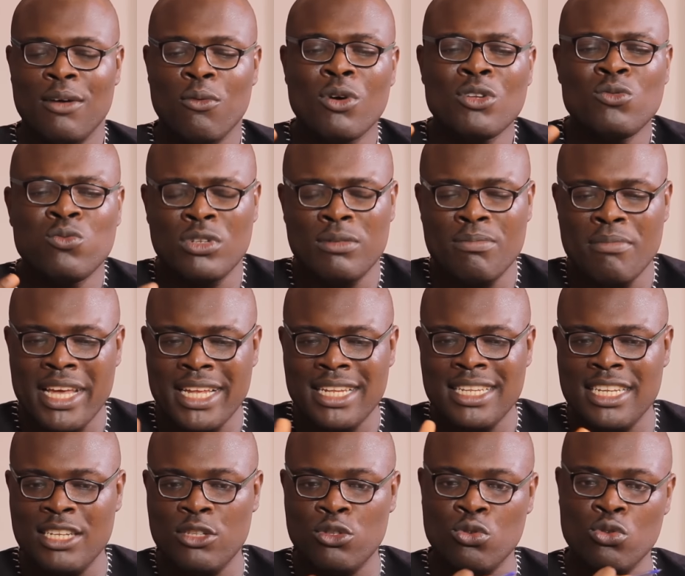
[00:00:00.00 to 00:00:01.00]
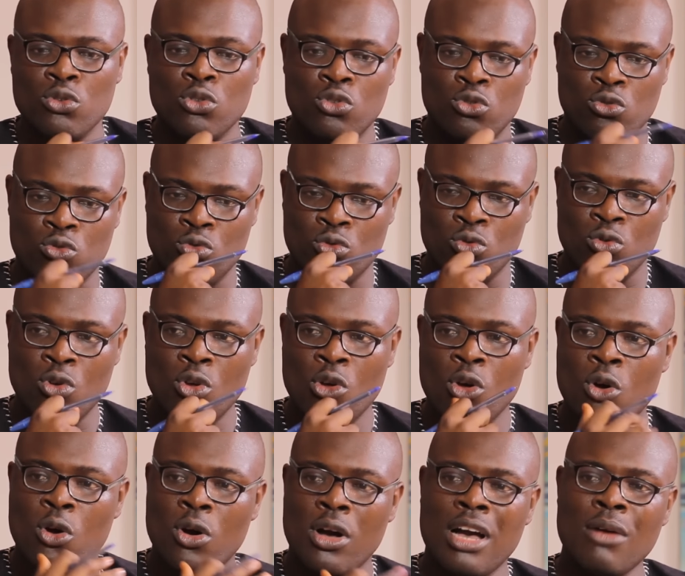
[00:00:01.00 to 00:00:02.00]
Like, what would men need to do?
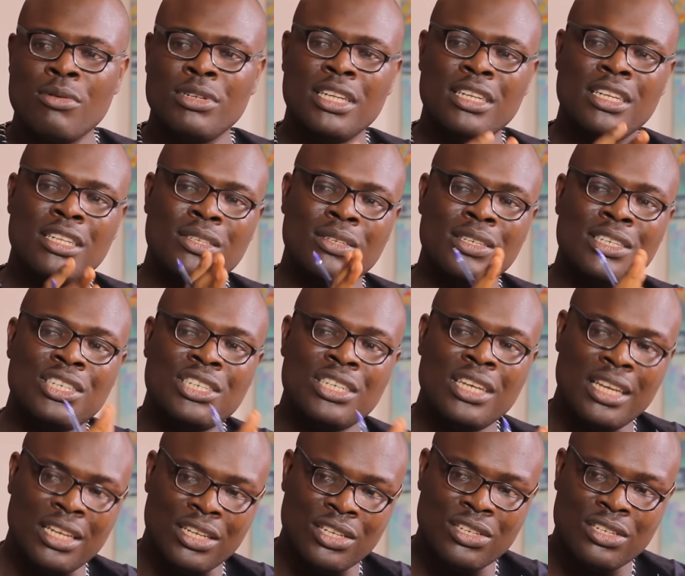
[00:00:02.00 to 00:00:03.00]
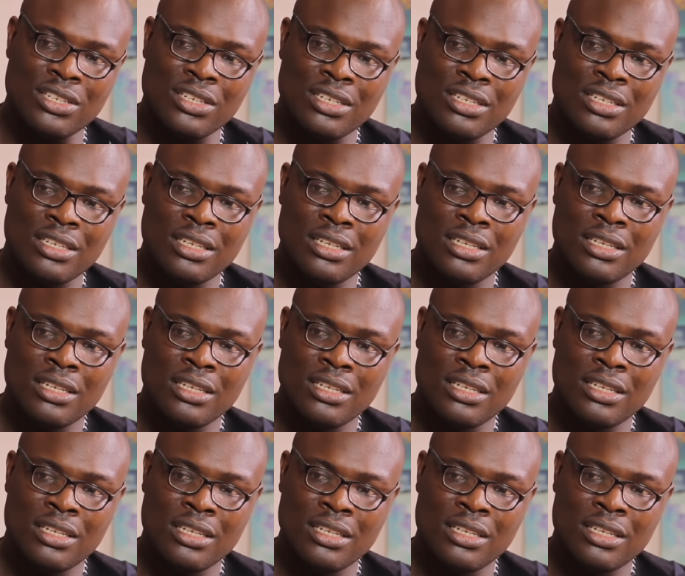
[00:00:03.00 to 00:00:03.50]
How would they need to change